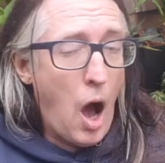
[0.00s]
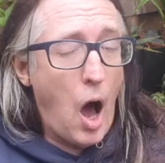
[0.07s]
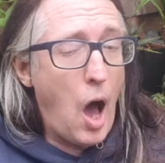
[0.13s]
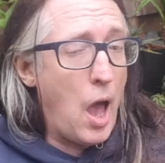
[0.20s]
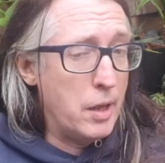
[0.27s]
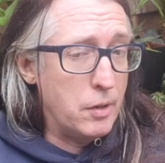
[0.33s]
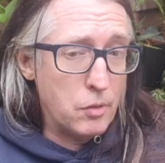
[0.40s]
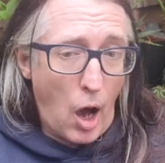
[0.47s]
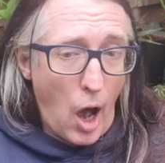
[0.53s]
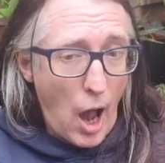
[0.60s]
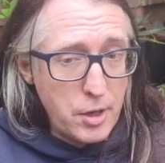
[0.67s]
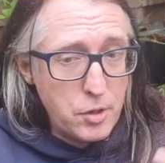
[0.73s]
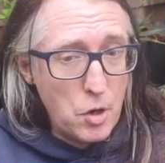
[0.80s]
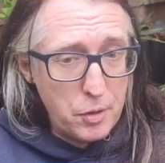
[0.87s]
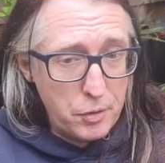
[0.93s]
I
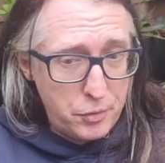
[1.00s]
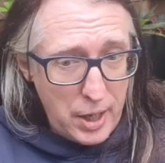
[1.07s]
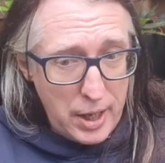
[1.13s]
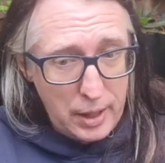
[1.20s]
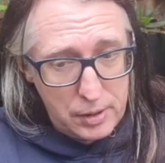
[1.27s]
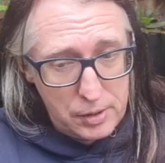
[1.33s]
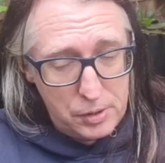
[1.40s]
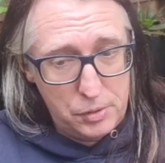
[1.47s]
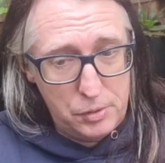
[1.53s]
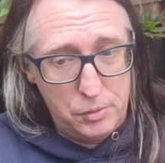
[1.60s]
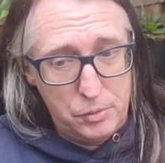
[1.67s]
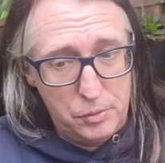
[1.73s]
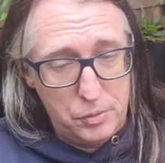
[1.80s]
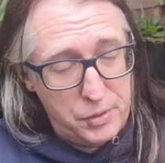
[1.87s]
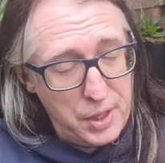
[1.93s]
don't think
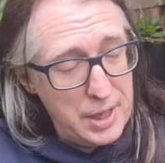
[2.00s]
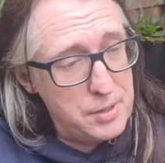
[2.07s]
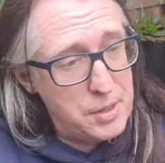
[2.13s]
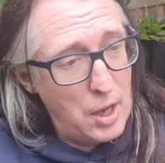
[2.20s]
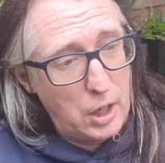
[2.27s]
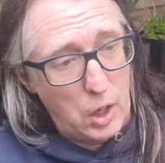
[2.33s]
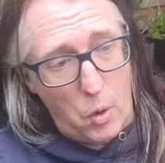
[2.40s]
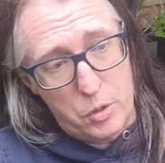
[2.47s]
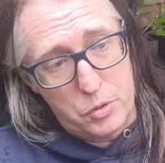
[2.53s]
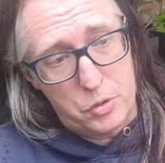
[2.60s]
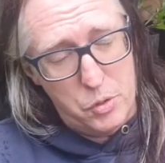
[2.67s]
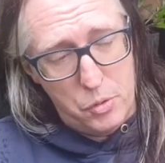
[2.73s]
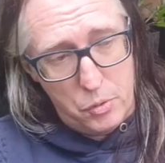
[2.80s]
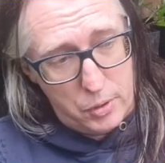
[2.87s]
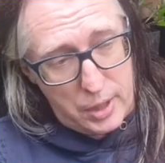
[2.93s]
things are going
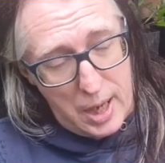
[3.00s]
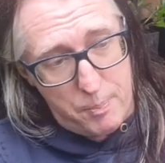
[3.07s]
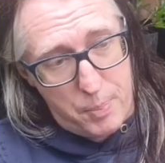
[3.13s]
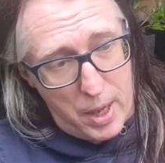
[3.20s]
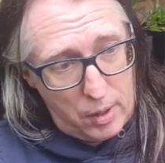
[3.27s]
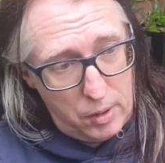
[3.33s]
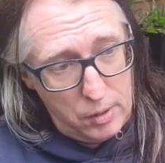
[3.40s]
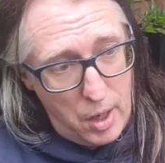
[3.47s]
to get better.